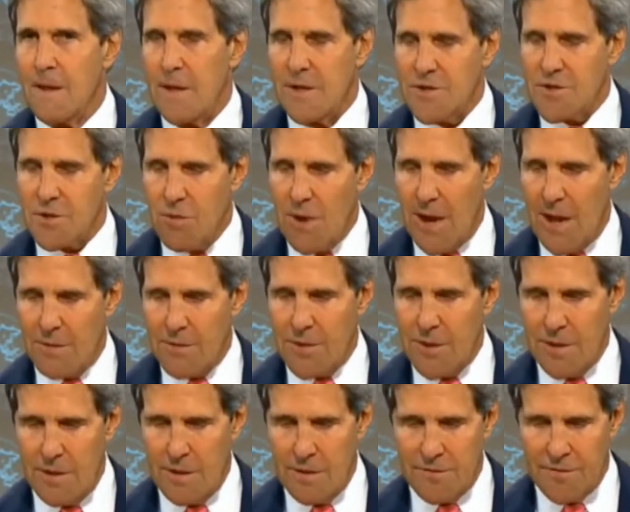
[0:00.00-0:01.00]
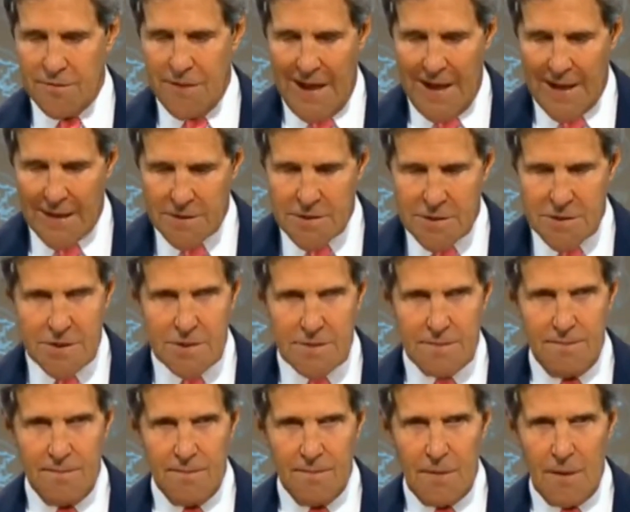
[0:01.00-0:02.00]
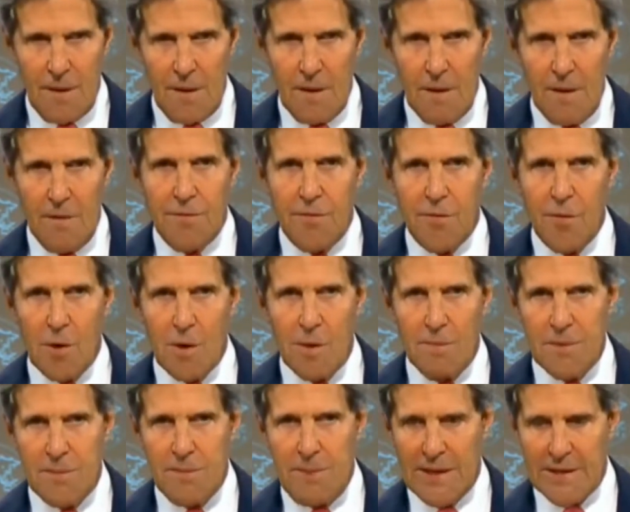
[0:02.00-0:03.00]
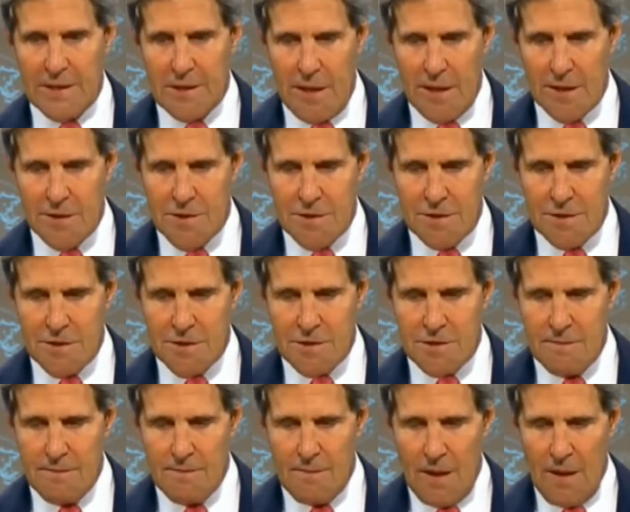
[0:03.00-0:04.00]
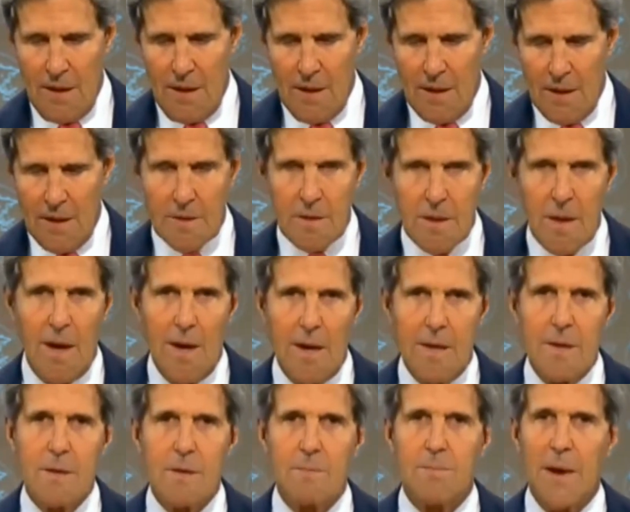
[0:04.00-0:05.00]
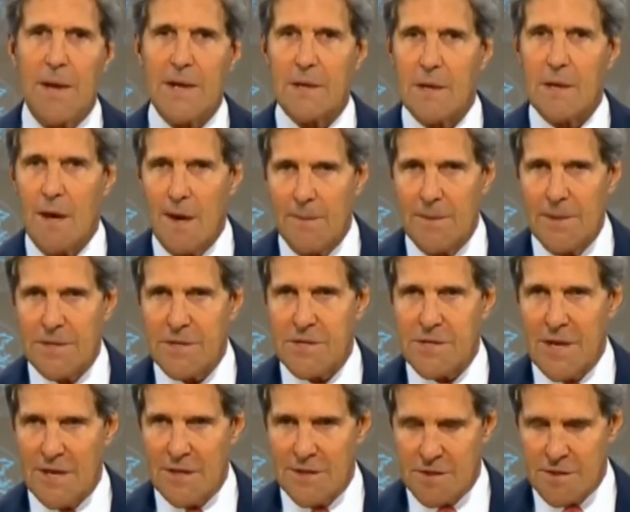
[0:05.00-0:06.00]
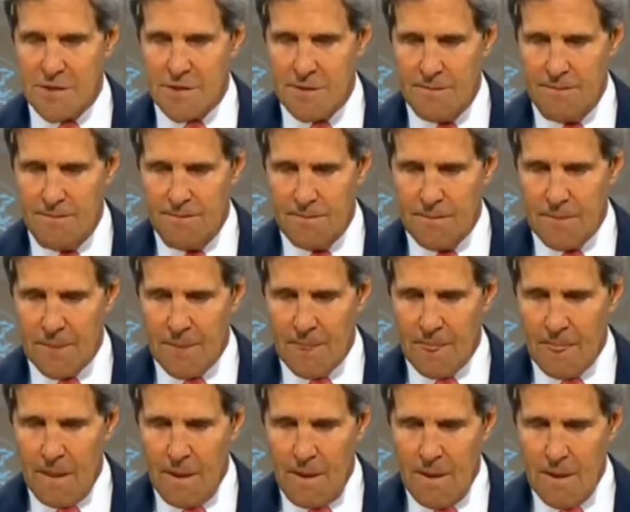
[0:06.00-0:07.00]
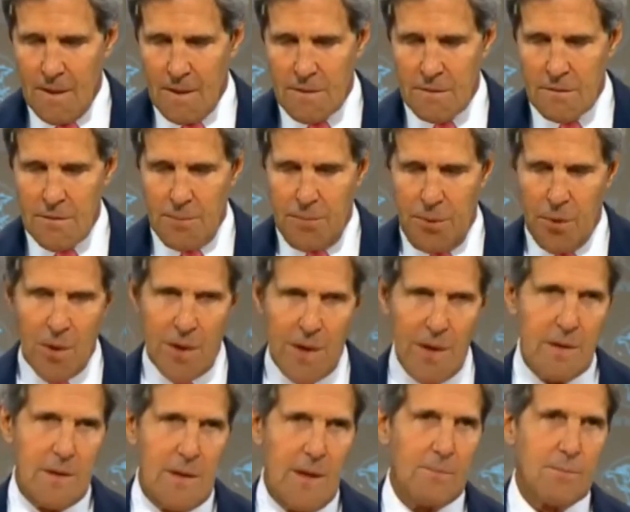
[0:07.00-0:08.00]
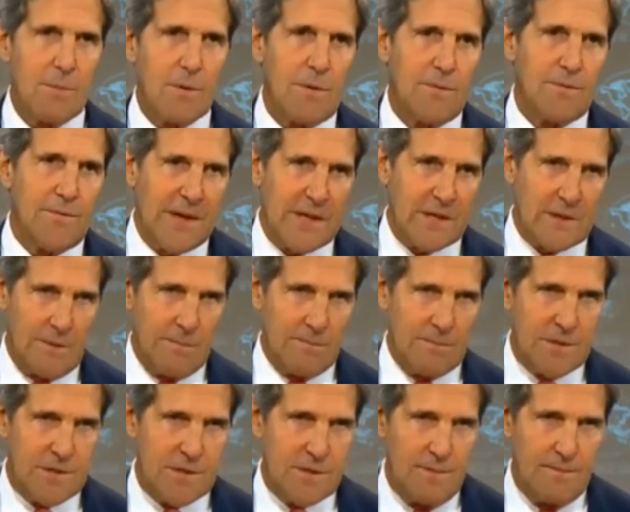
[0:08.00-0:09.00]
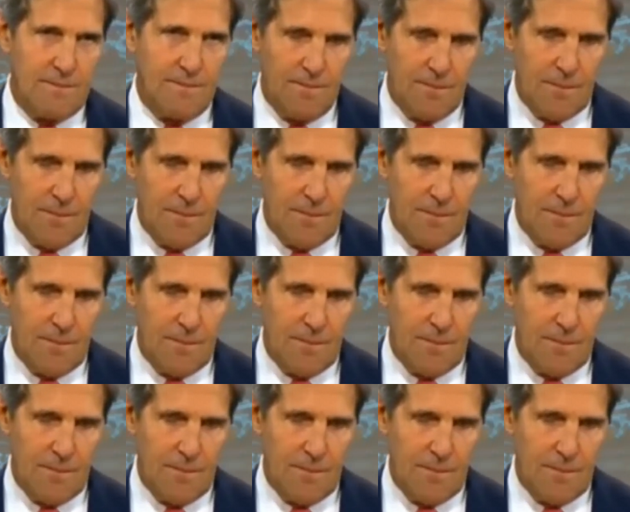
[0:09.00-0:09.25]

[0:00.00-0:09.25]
is grounded in facts, informed by conscience, and guided by common sense. The reported number of victims,